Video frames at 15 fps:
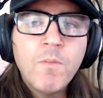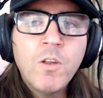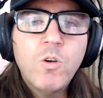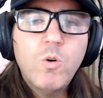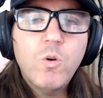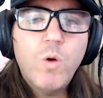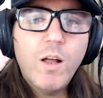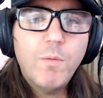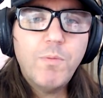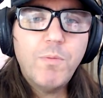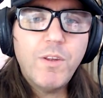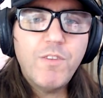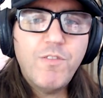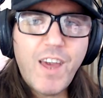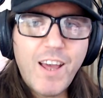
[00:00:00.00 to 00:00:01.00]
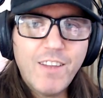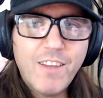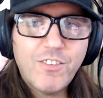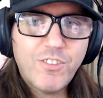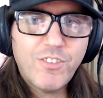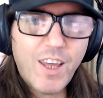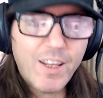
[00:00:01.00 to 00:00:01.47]
who helped
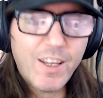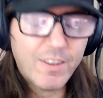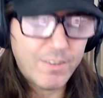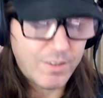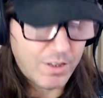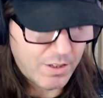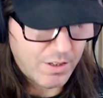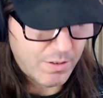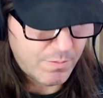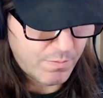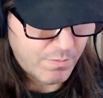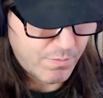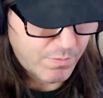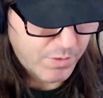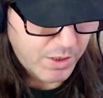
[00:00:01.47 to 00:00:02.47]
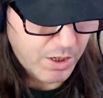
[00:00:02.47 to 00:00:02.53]
advance that, you